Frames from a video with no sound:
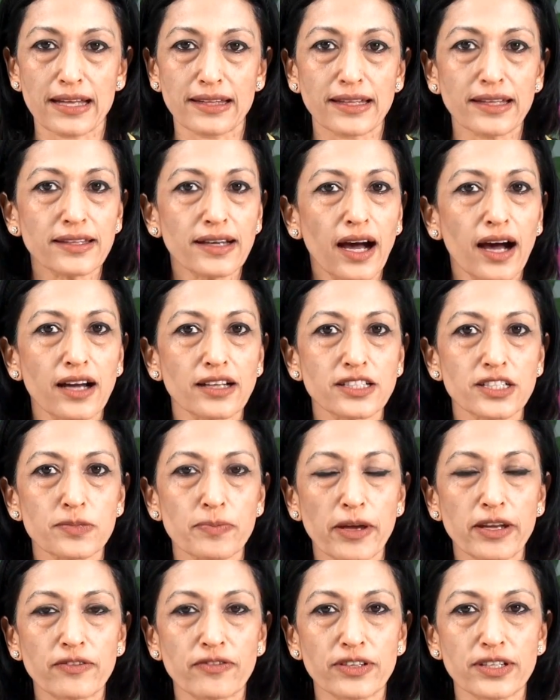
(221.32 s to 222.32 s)
Then the heart is
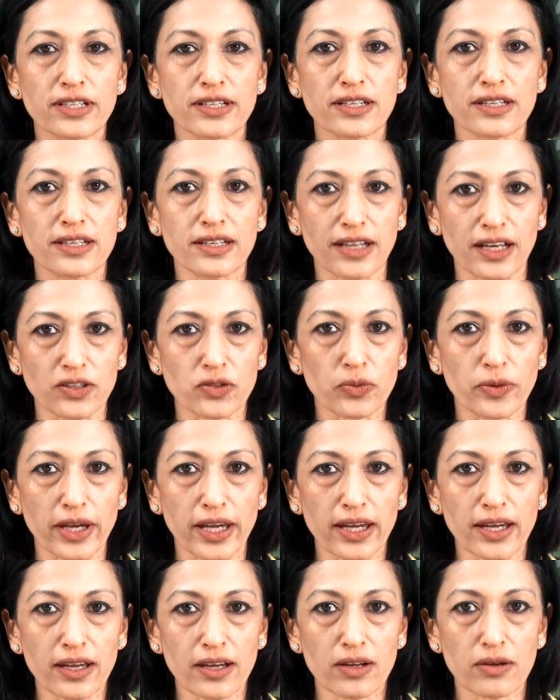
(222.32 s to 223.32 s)
benefited in another
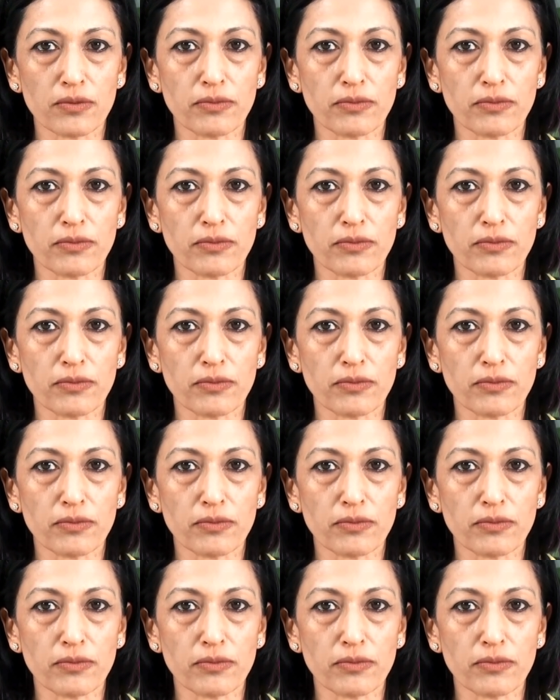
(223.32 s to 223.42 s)
way.